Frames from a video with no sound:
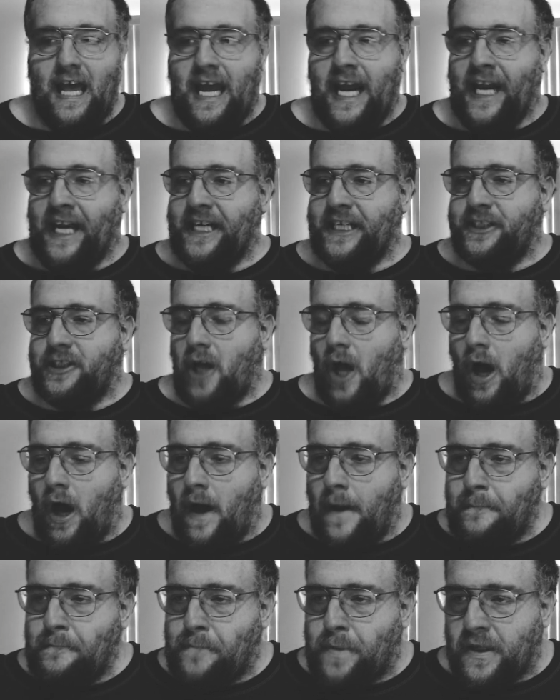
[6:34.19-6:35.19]
He is
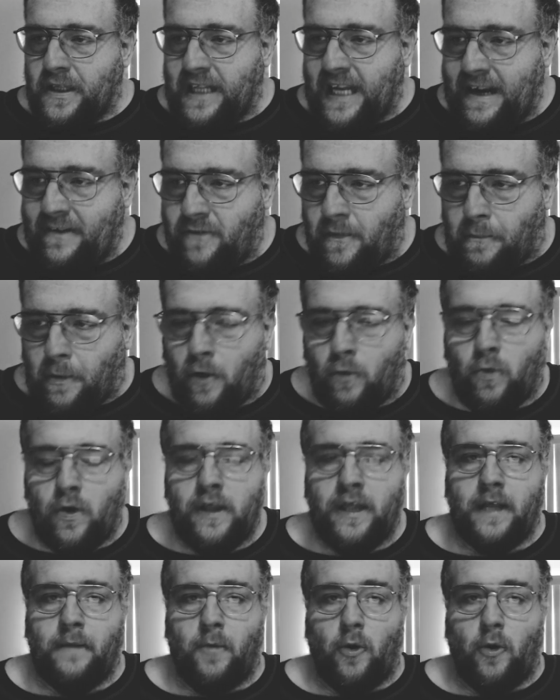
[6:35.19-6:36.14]
unbelievable. One of the